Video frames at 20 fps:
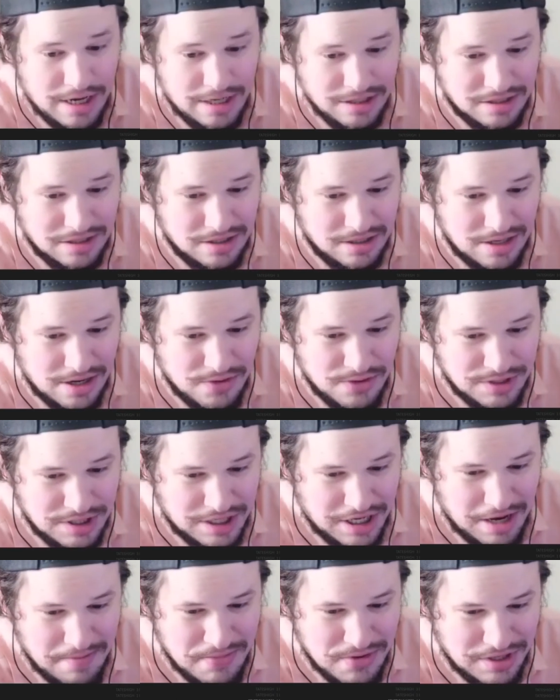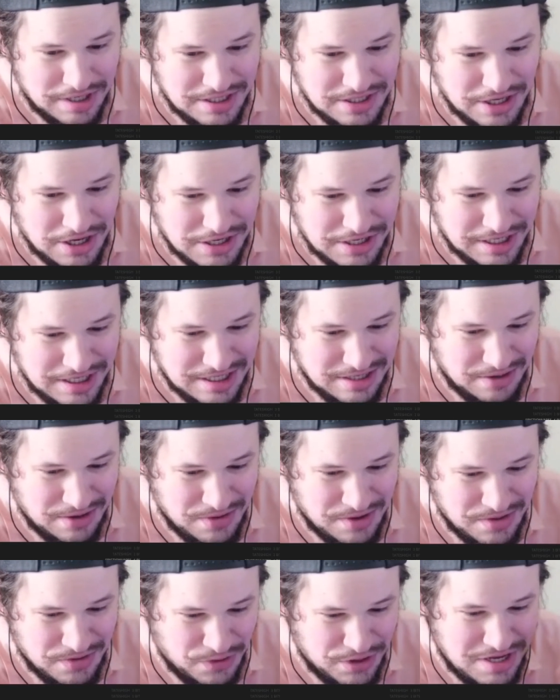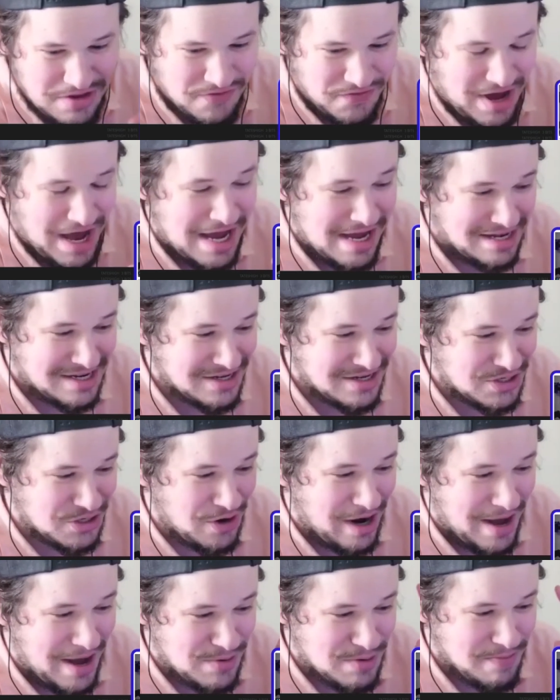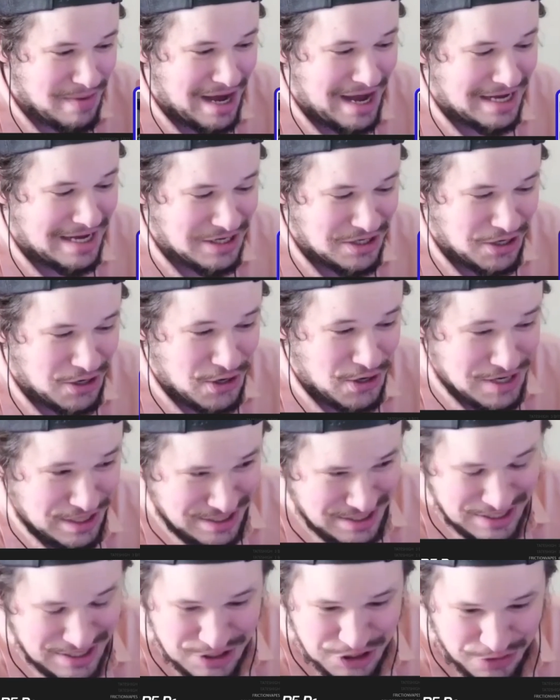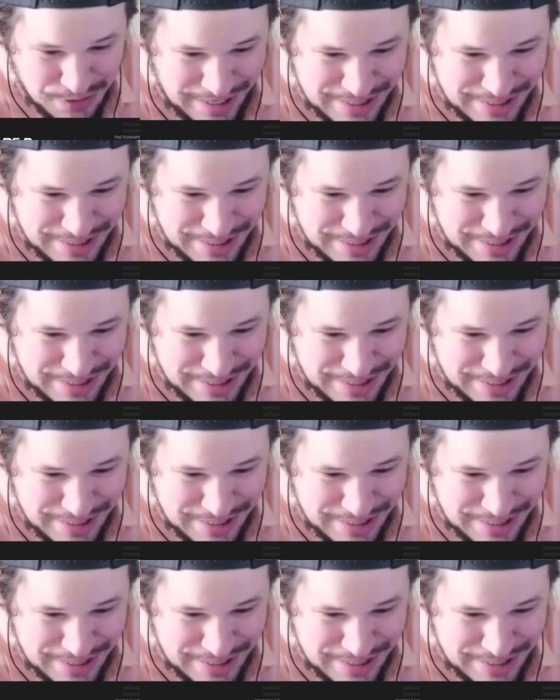there was a couple I saw because Levi described my current situation